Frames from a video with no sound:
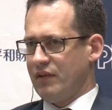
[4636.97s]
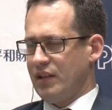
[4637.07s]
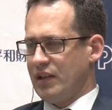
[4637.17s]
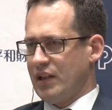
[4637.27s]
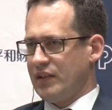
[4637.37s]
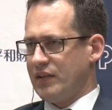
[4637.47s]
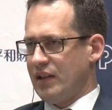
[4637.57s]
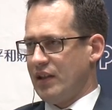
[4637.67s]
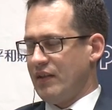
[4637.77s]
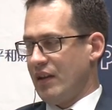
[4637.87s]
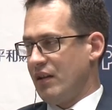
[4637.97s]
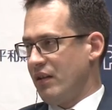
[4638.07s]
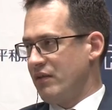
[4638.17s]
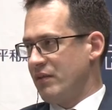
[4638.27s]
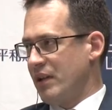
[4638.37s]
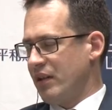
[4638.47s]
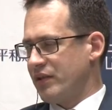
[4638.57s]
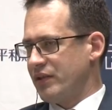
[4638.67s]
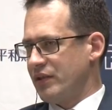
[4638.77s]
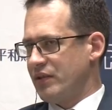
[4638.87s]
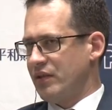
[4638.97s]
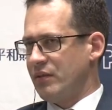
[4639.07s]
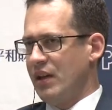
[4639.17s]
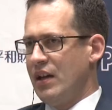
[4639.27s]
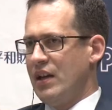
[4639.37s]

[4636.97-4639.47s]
the United States and other democracies too.